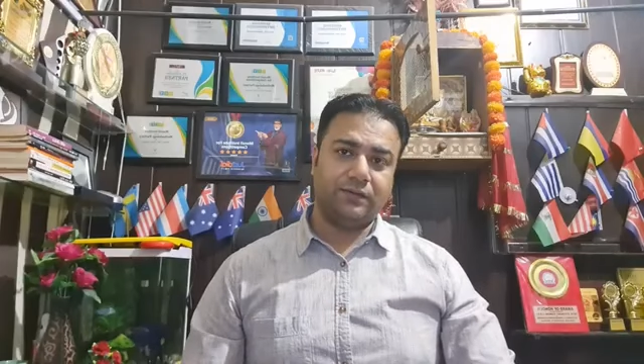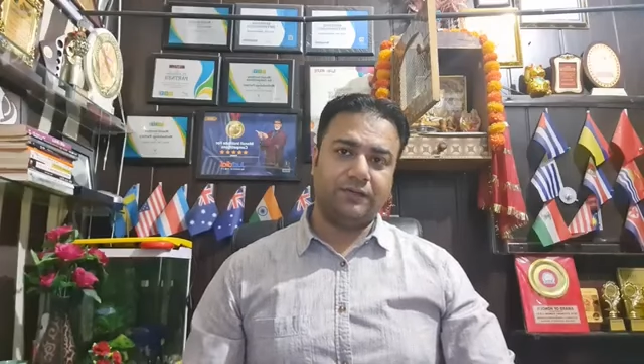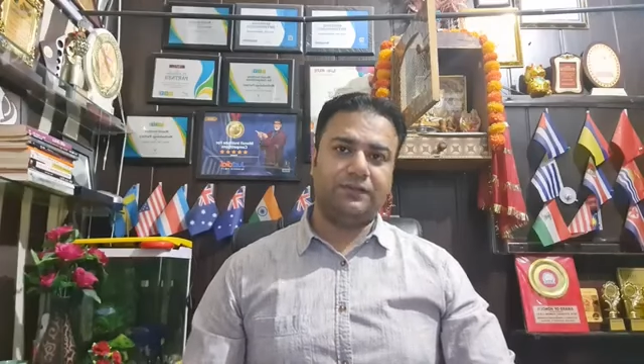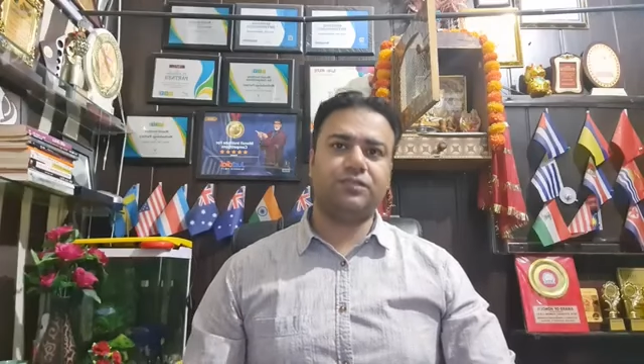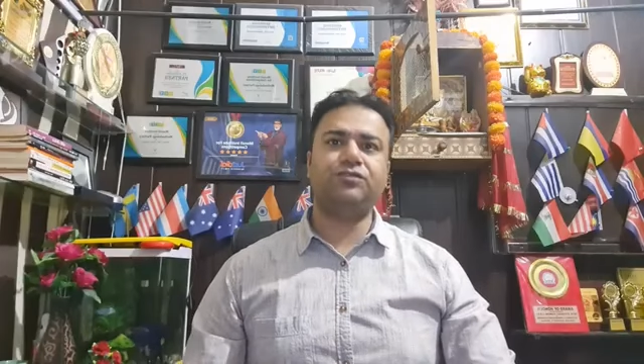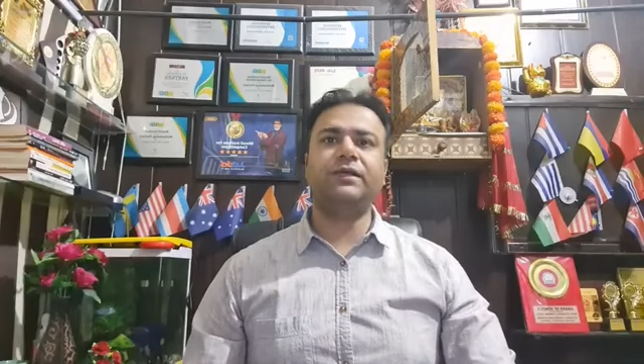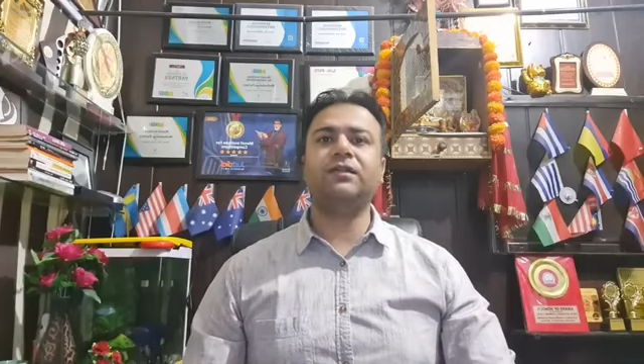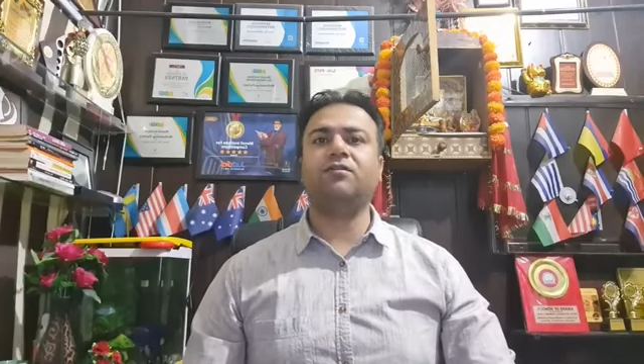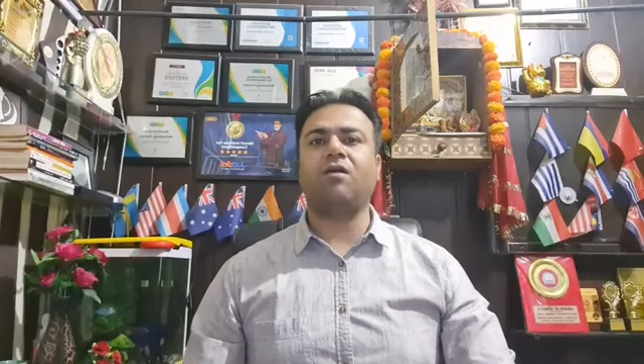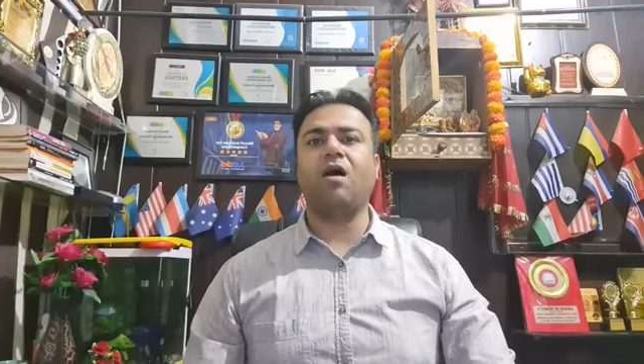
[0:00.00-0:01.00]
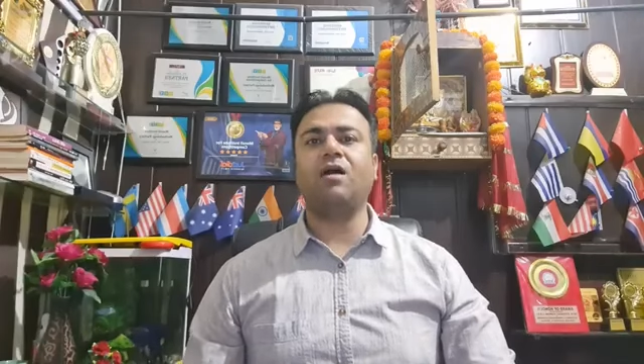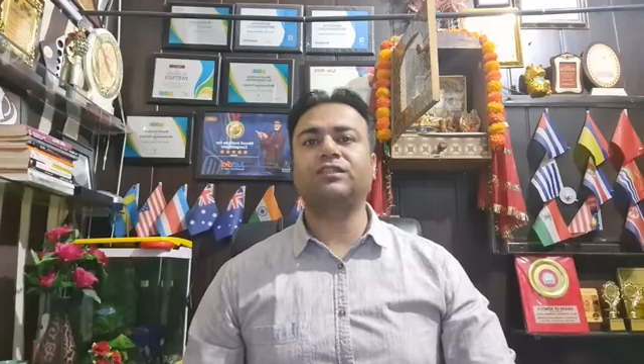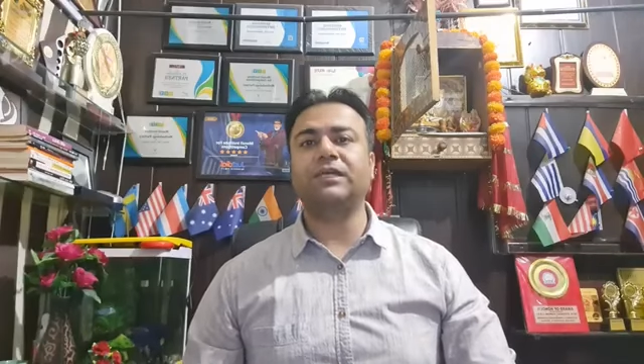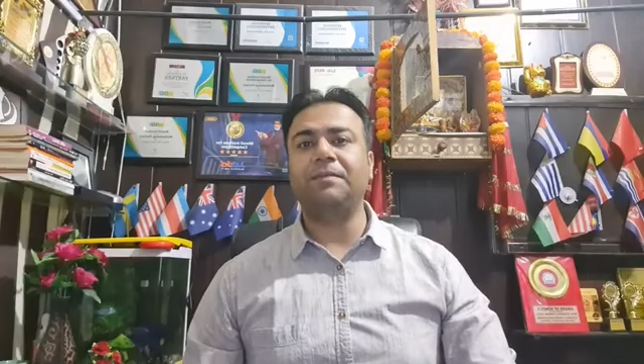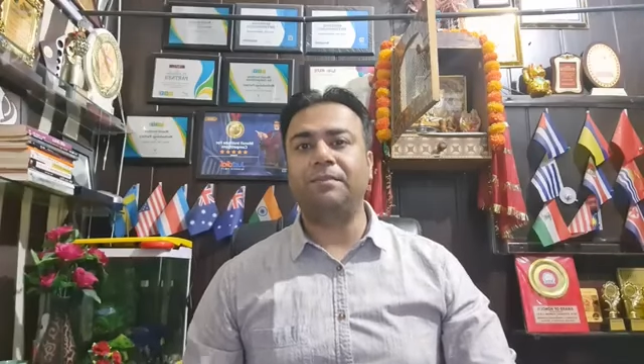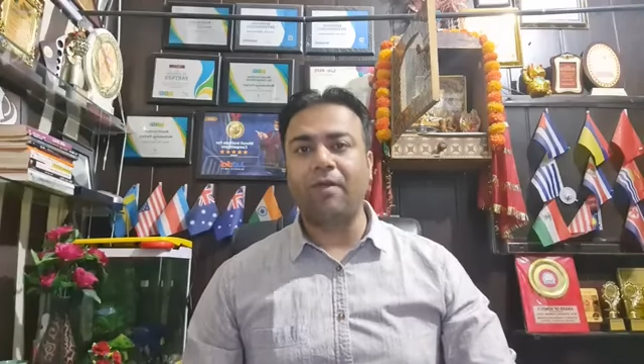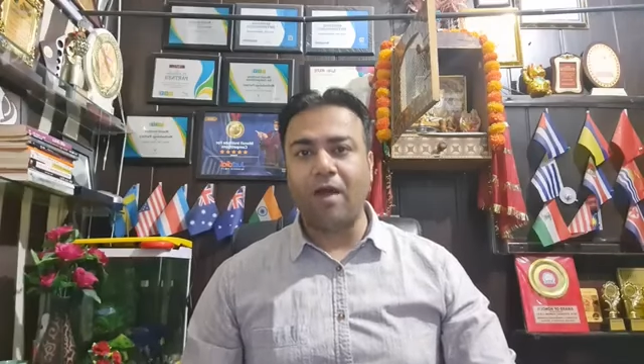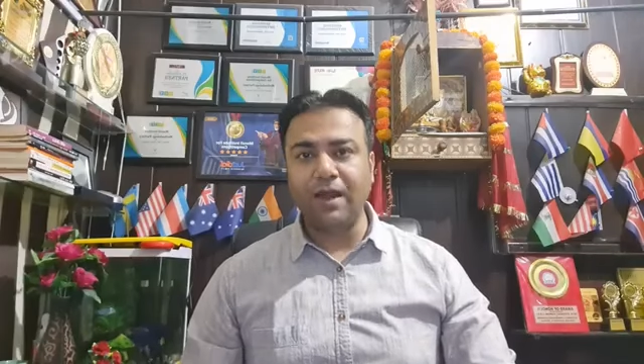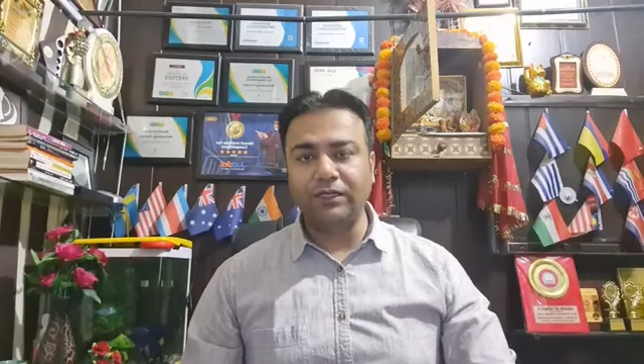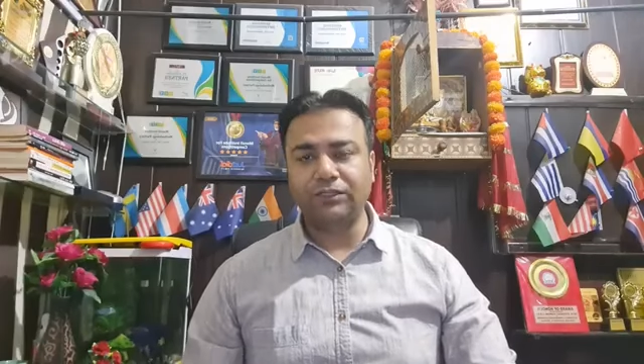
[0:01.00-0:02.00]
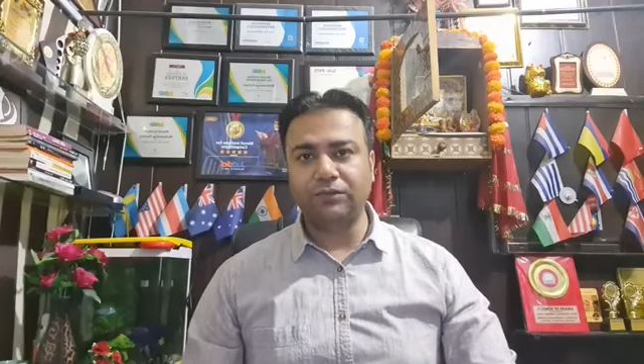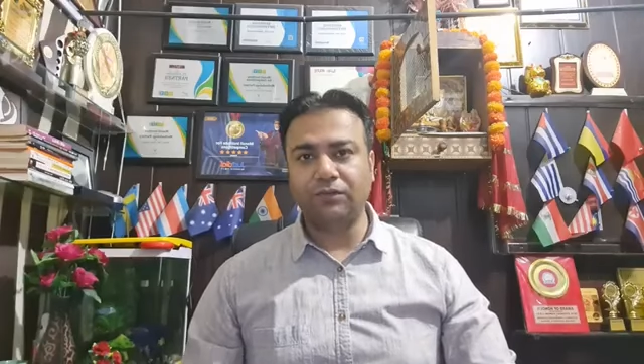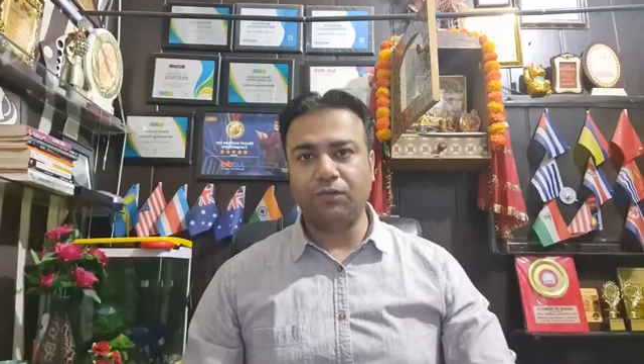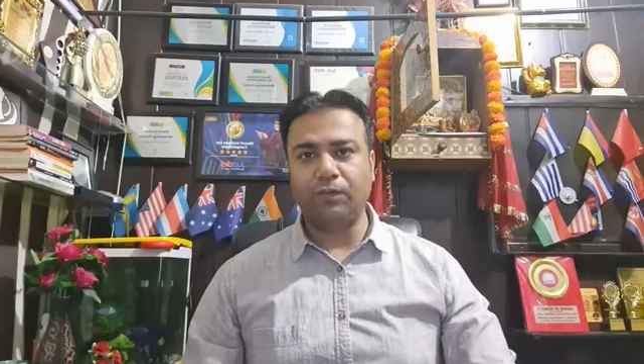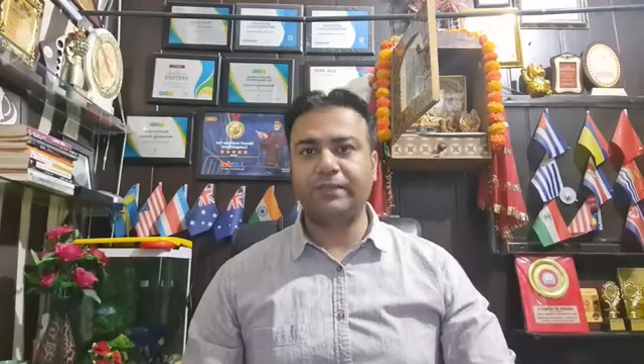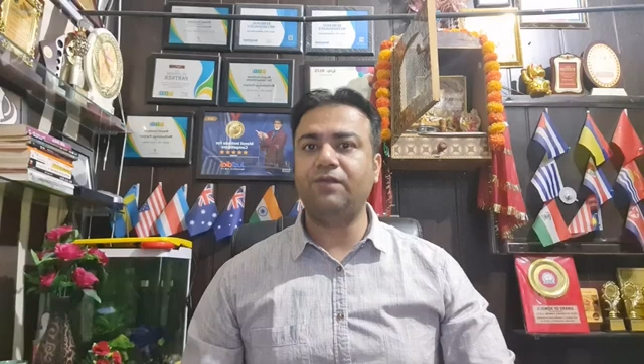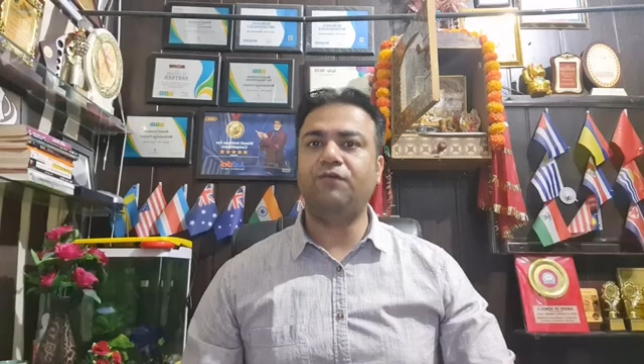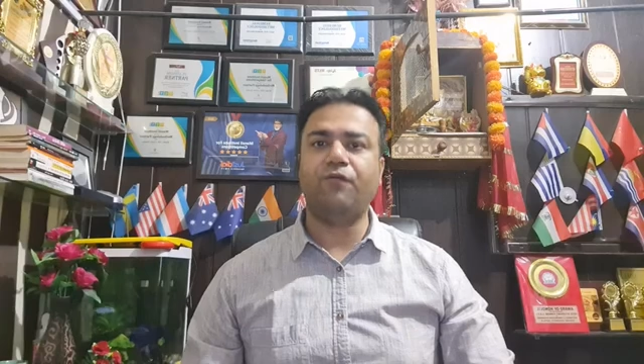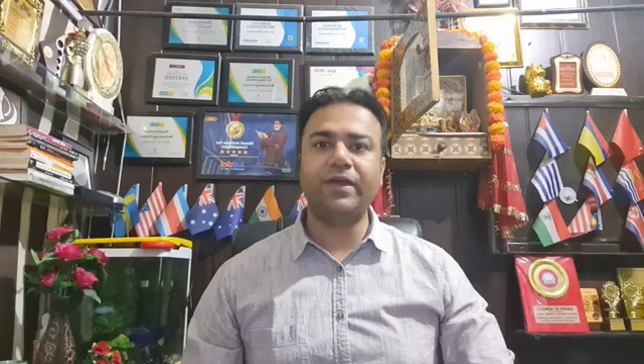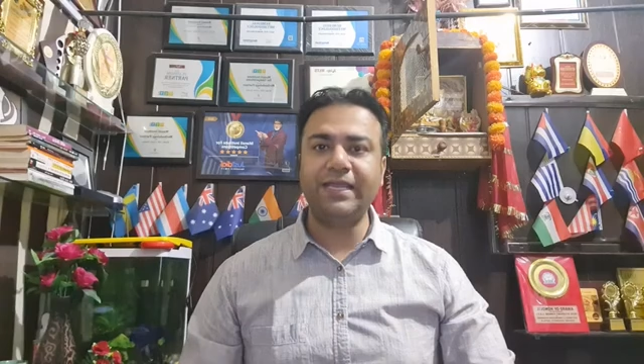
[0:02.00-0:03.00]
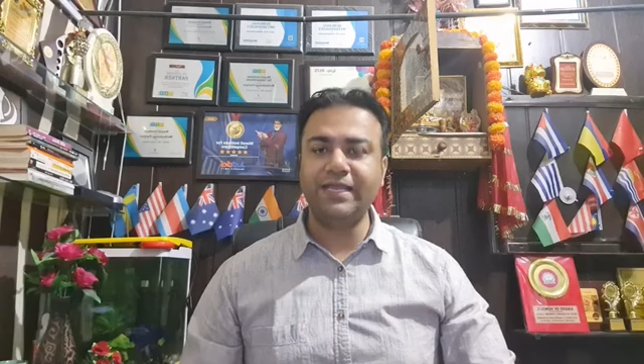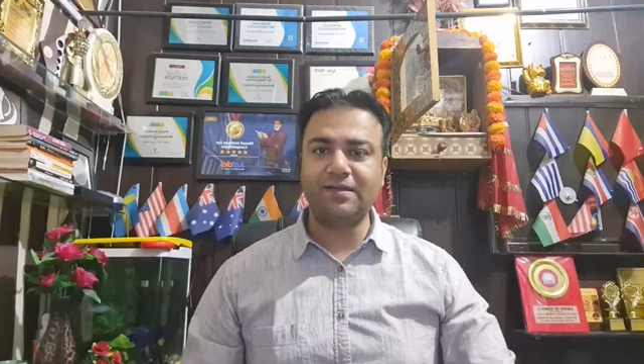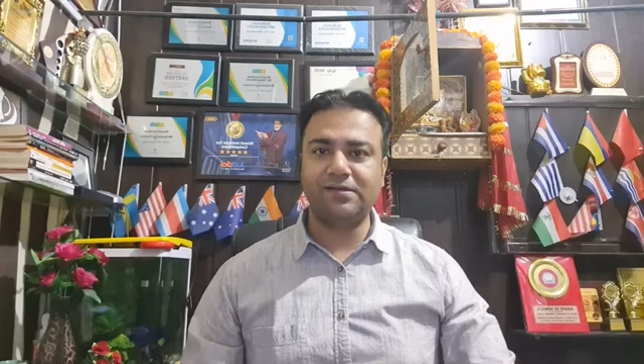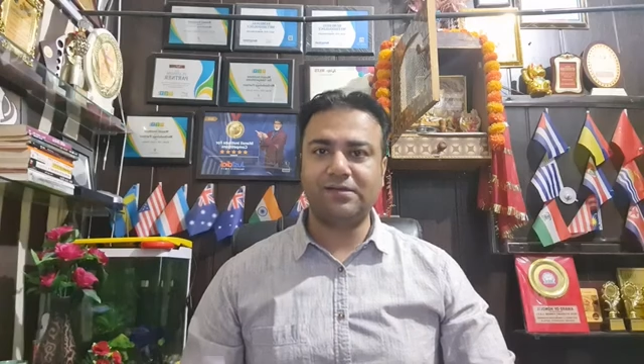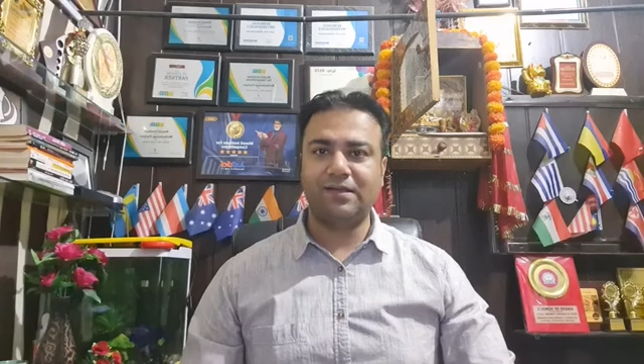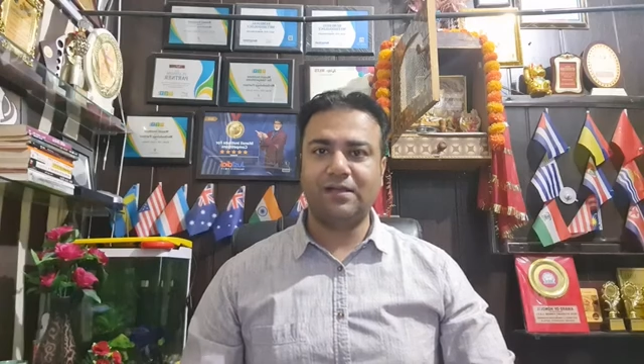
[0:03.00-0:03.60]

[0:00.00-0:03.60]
If the student got employed within 1 year,